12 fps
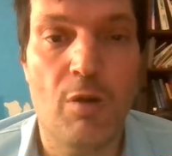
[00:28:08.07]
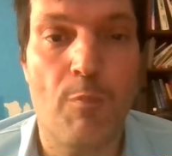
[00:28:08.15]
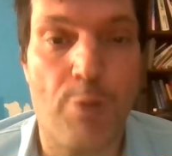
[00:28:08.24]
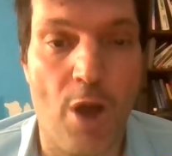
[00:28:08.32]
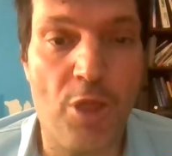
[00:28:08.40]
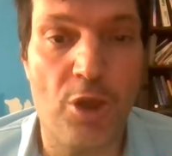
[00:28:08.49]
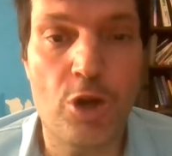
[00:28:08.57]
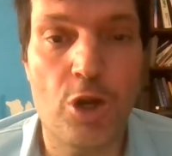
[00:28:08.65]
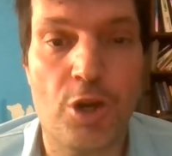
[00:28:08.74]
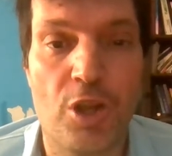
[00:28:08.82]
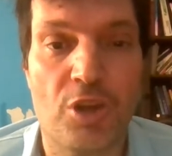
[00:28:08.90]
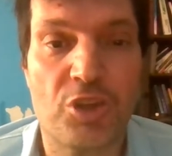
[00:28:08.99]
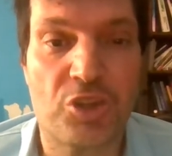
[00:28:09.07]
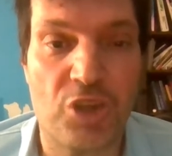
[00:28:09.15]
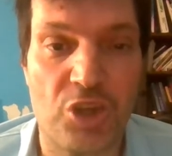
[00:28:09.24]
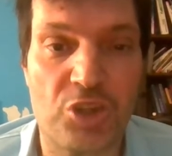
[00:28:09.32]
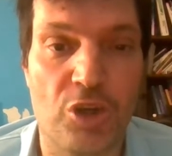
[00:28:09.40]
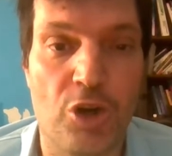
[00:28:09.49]
brotherhood,
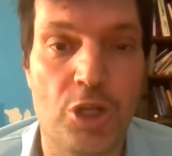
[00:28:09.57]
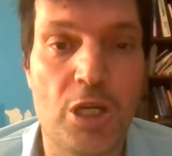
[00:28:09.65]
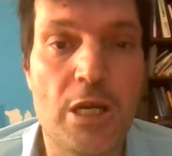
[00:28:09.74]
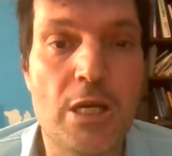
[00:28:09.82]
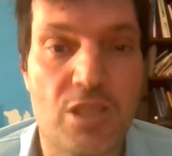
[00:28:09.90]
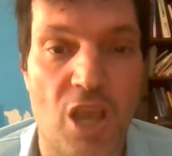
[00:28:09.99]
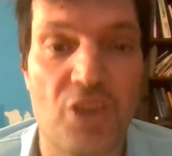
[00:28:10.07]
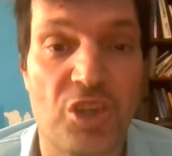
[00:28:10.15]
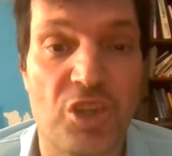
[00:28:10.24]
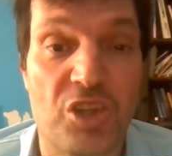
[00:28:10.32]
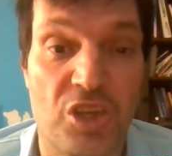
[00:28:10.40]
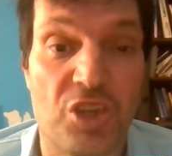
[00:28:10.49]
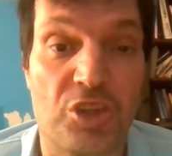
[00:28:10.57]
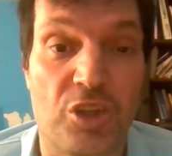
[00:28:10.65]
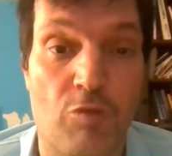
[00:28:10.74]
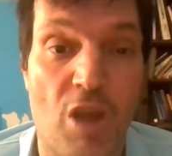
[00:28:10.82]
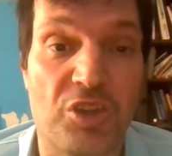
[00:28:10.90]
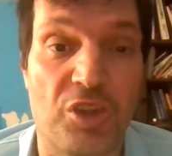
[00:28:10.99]
sisterhood does exist
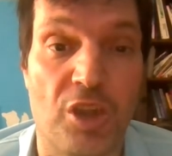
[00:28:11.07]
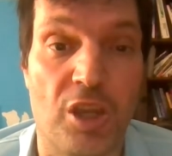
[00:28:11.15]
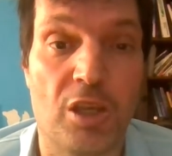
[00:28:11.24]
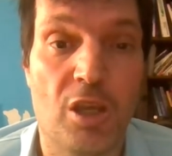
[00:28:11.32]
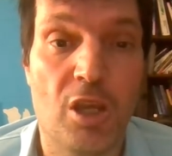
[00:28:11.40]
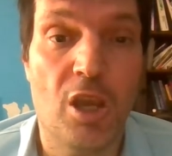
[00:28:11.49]
in wrestling,